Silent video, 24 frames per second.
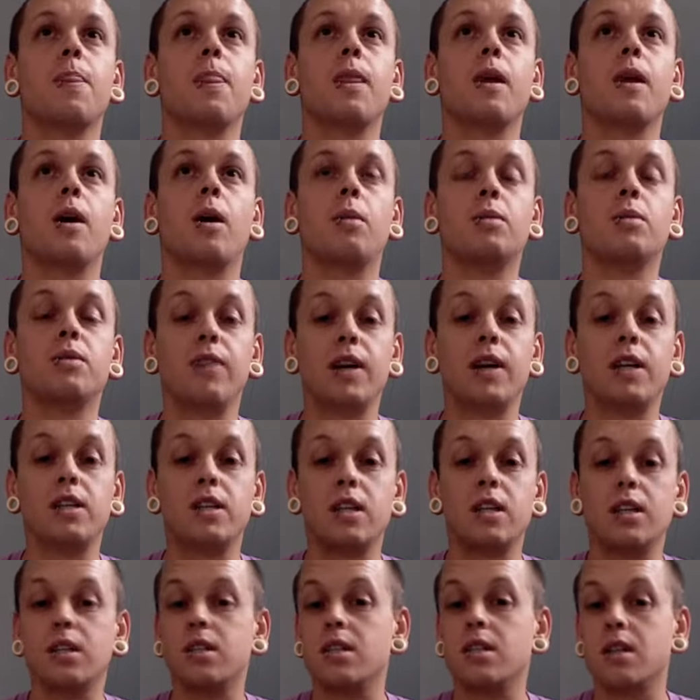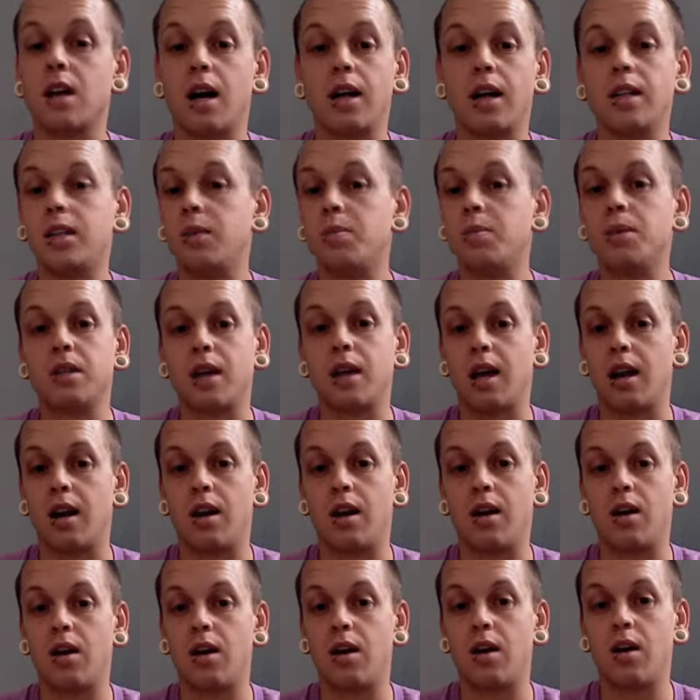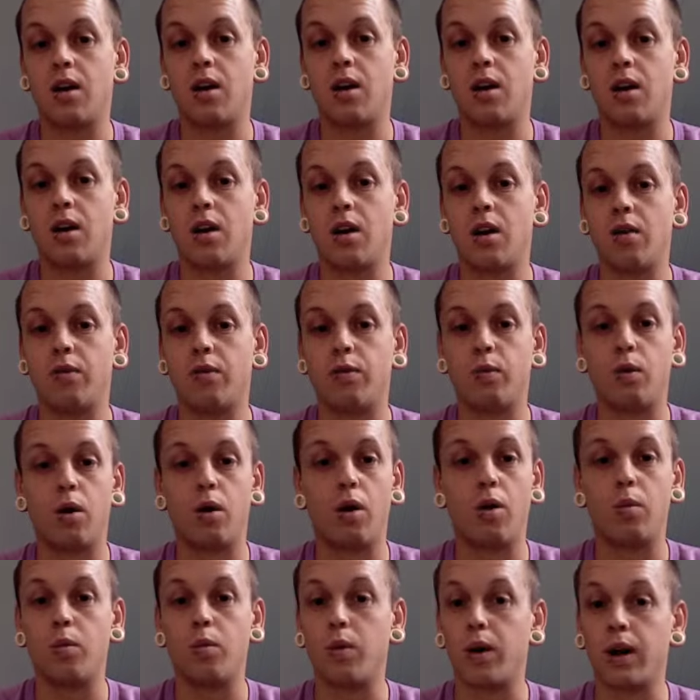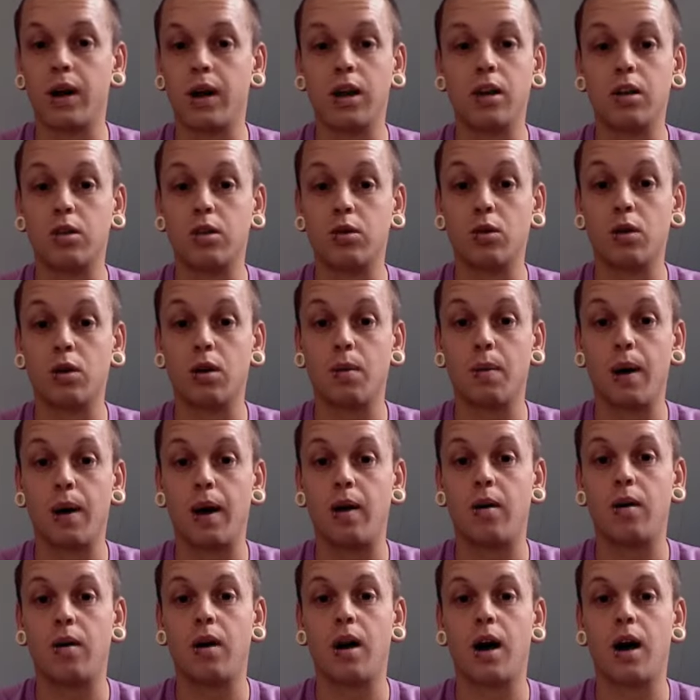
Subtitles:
Observation is 90% of what we're going to talk about.